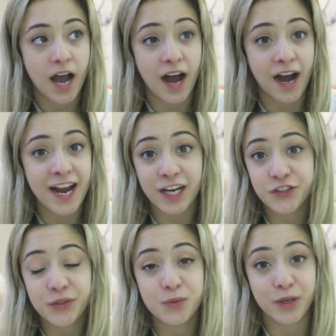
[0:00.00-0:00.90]
I
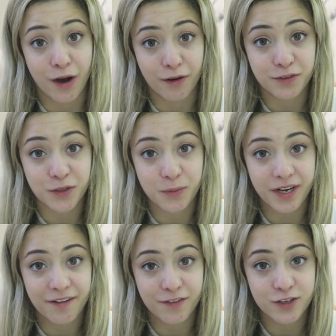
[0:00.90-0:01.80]
actually was awful
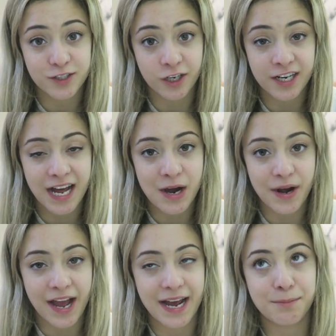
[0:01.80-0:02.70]
when I first started
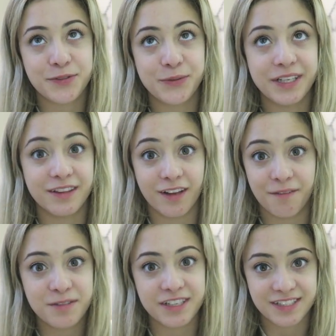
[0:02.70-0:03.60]
out. I absolutely
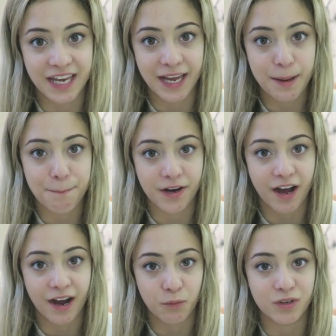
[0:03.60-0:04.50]
loved to skate, but
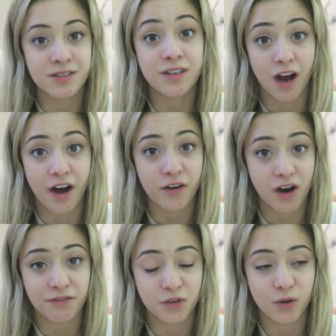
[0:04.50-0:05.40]
I was god
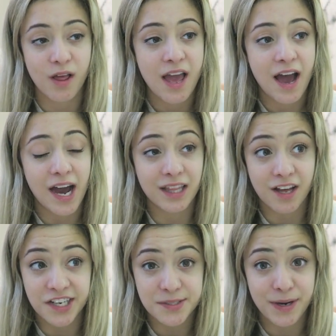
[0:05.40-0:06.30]
awful. I
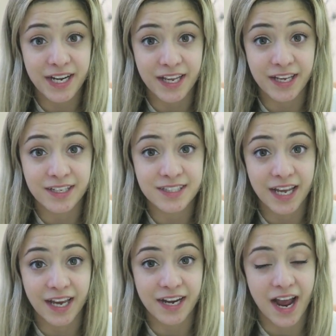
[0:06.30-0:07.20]
locked my knees
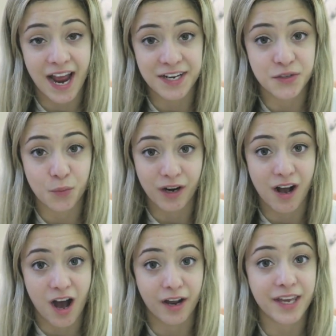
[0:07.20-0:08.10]
and I had to wear
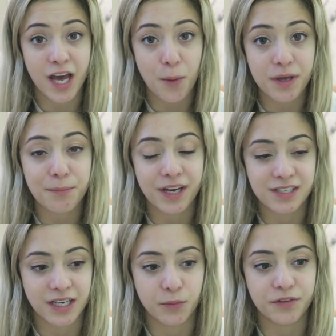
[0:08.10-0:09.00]
a hockey helmet
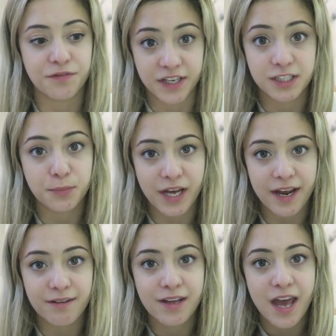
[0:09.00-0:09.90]
because I would face
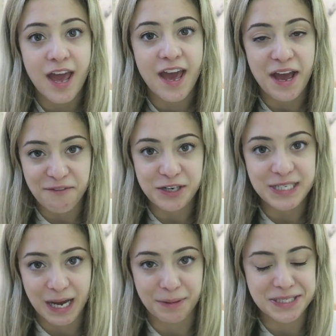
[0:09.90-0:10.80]
plant every
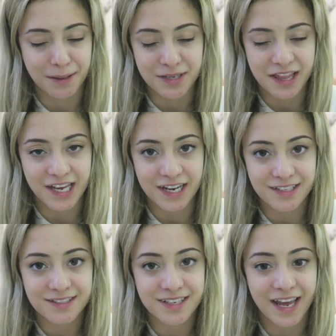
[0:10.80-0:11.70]
time I stepped on the
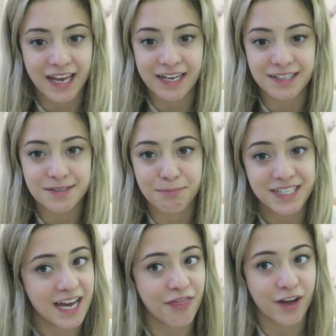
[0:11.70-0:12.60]
ice. And my
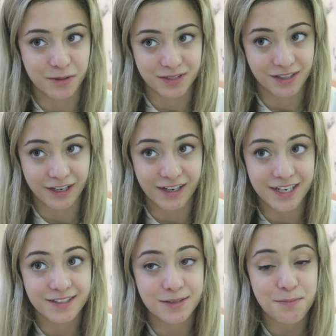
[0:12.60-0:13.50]
dad thought I was
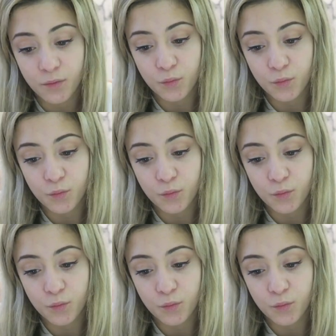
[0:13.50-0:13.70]
hilarious.